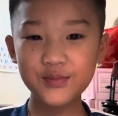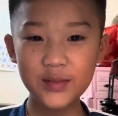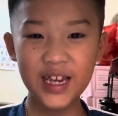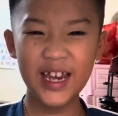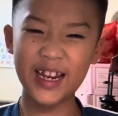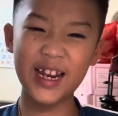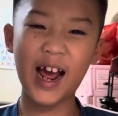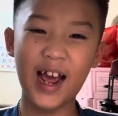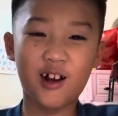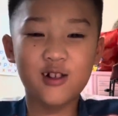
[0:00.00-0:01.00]
and
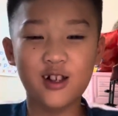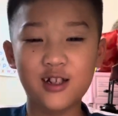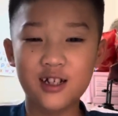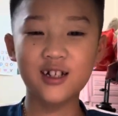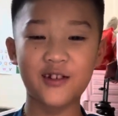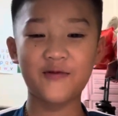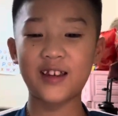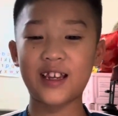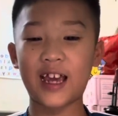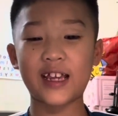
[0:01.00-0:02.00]
I got a
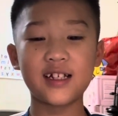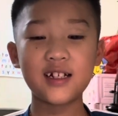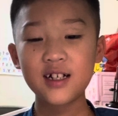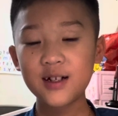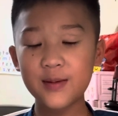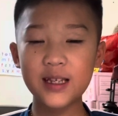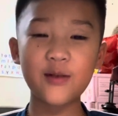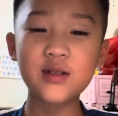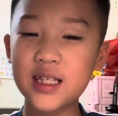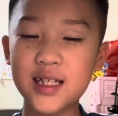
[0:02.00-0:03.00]
certificate, but it
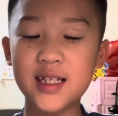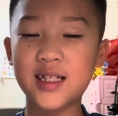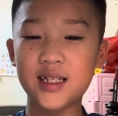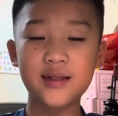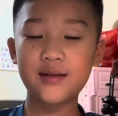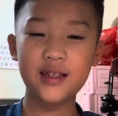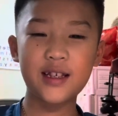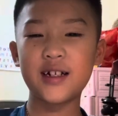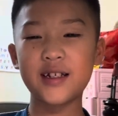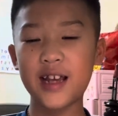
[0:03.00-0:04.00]
wasn't
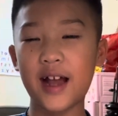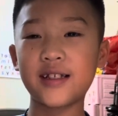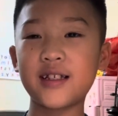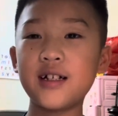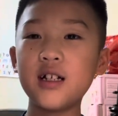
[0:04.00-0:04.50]
here yet.